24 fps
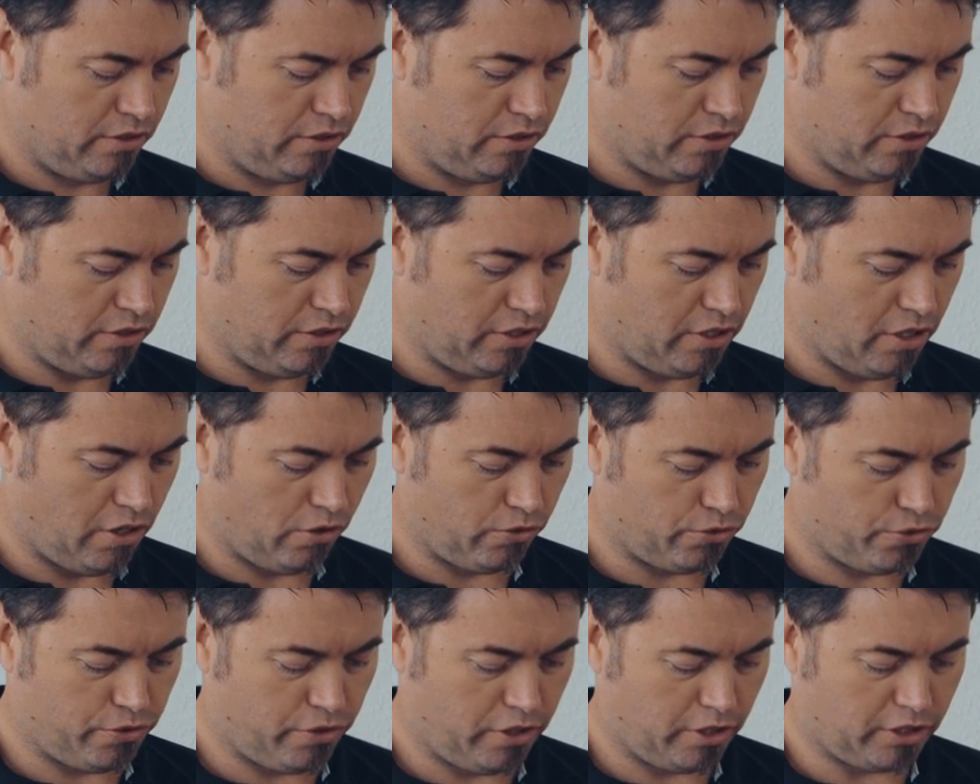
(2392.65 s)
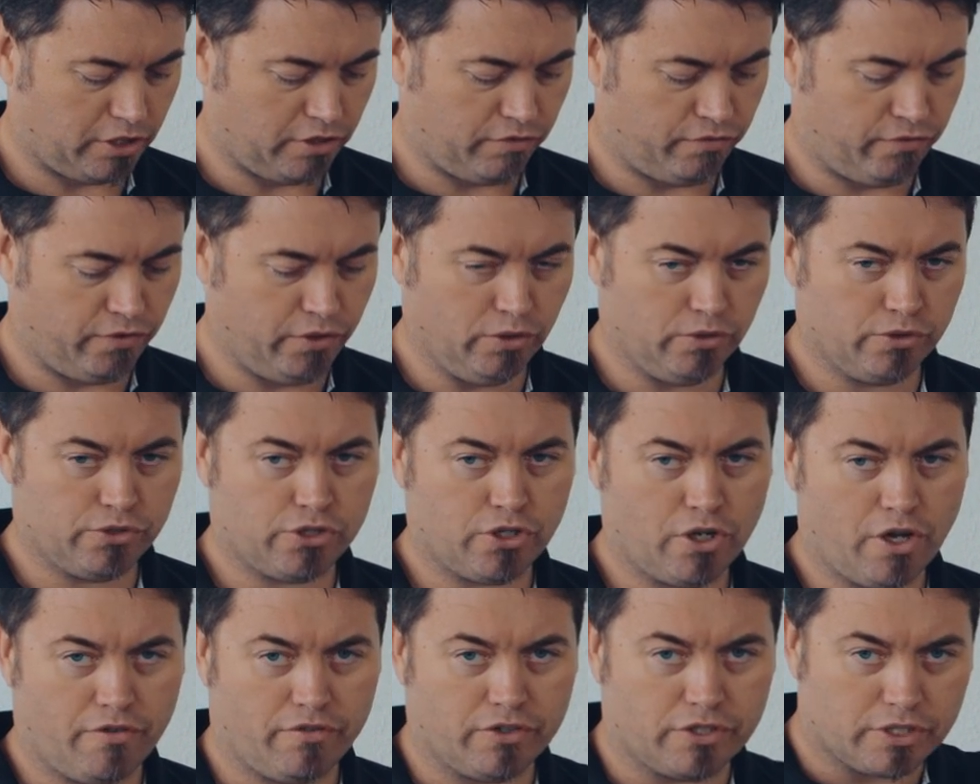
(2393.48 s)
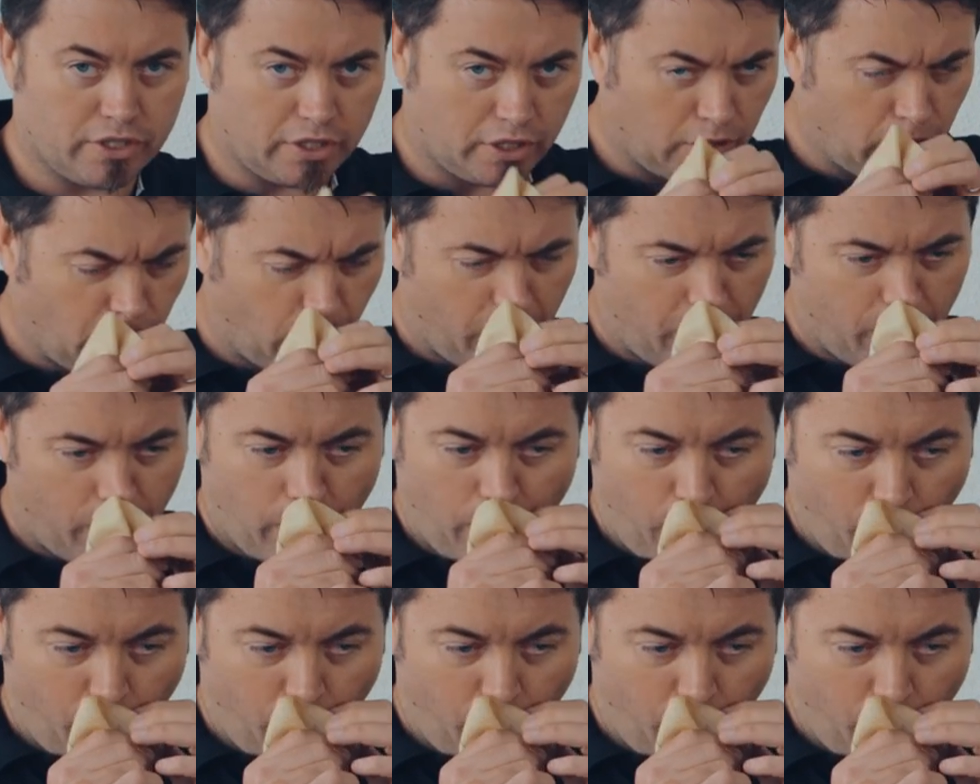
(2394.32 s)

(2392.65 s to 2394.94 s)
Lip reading: do the old trick, the field servicing.